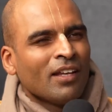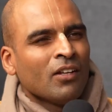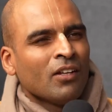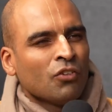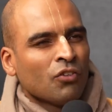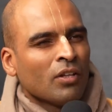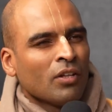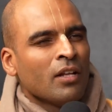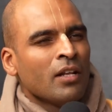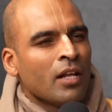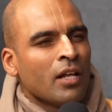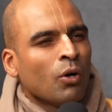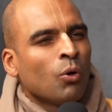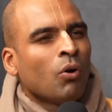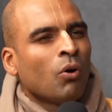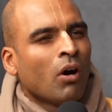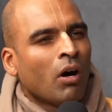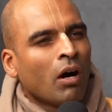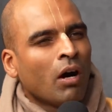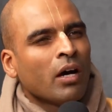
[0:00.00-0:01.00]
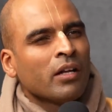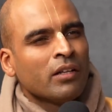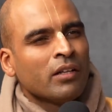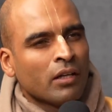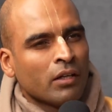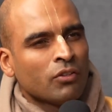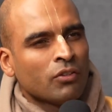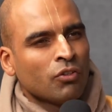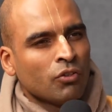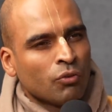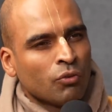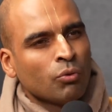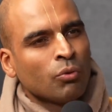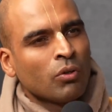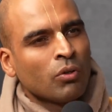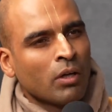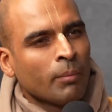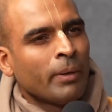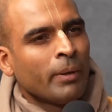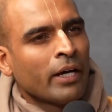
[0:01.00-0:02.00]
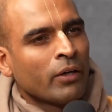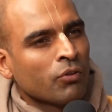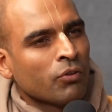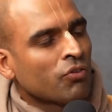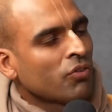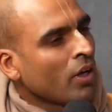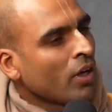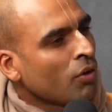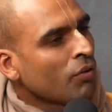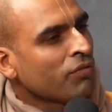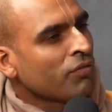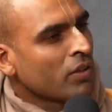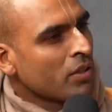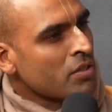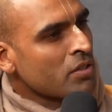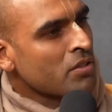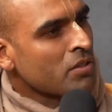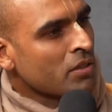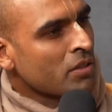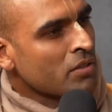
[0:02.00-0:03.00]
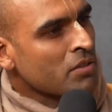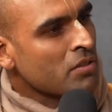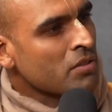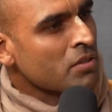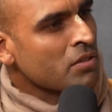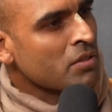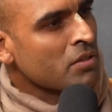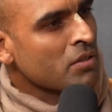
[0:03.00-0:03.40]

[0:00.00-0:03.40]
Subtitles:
it's a little harder to talk about selflessness.